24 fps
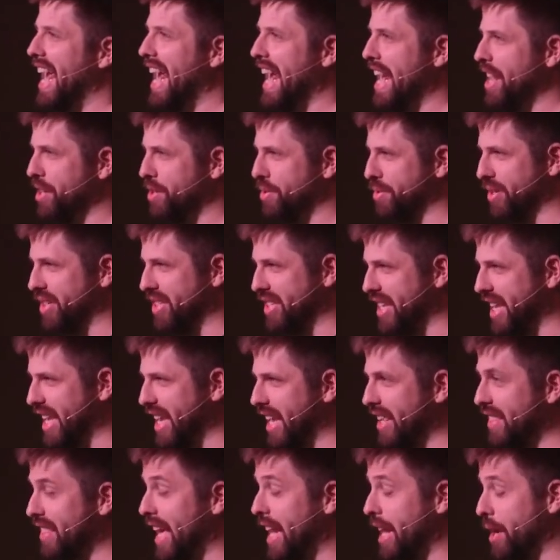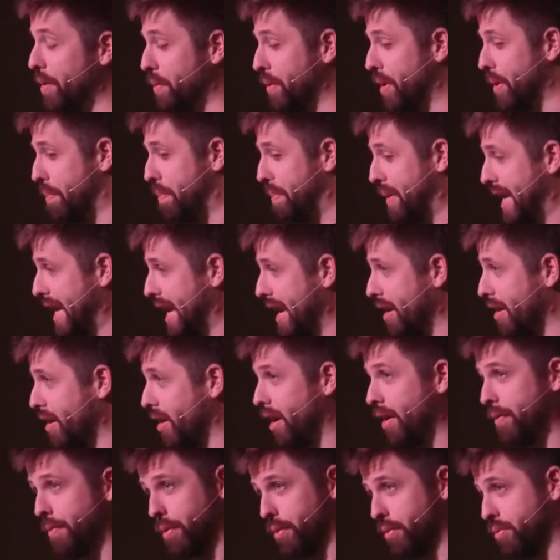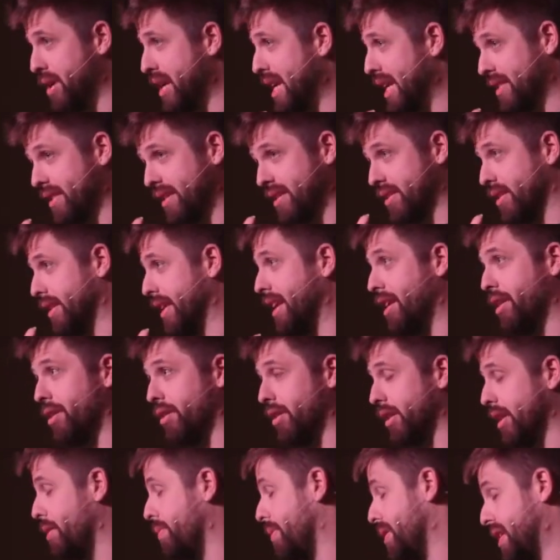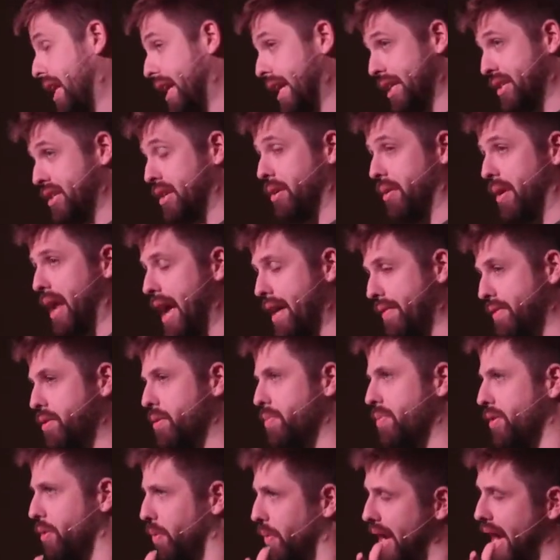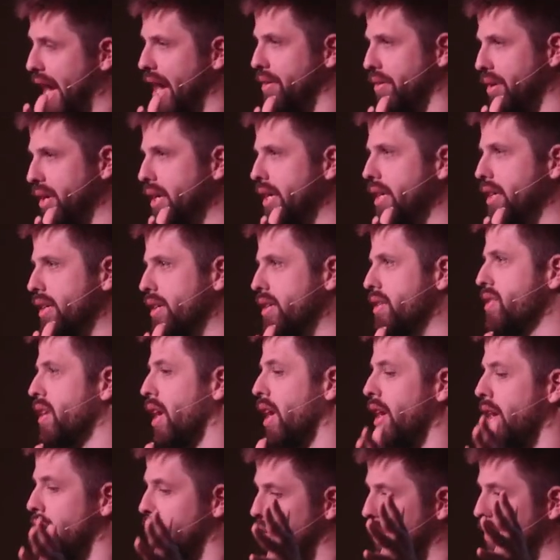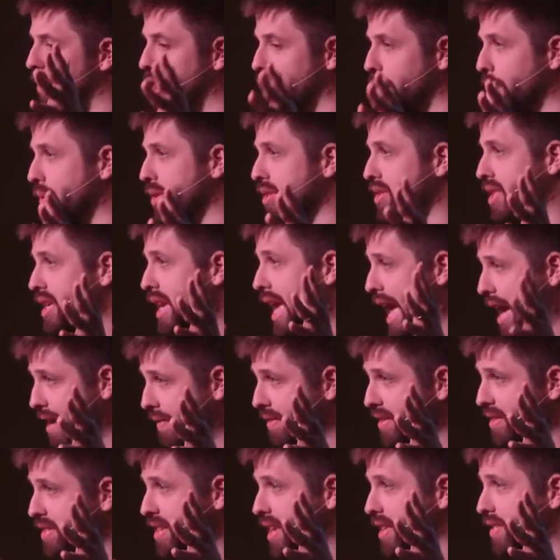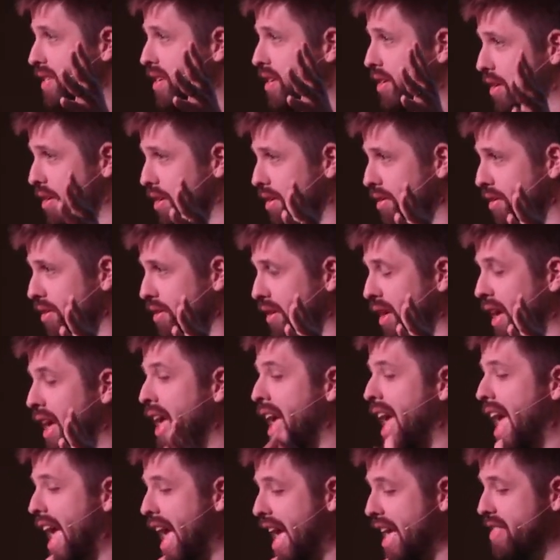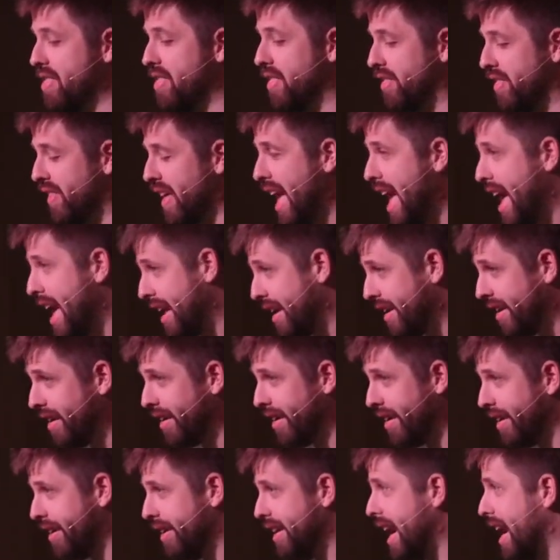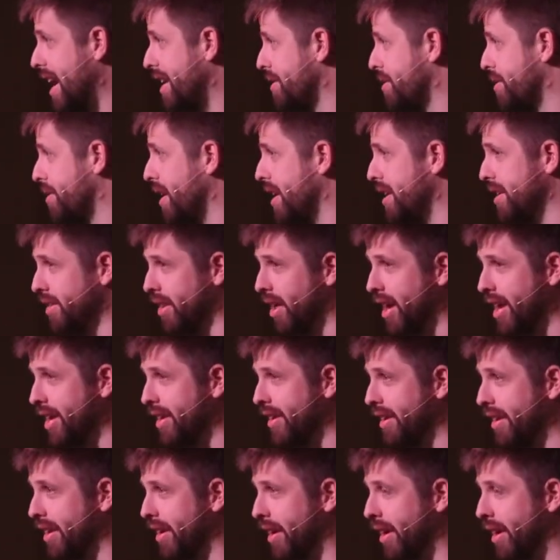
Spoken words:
Interesting that it would appear, if we're reading this linearly, which I guess you don't have to, but the way I read it is, there was the heavens and the earth, and then God created light.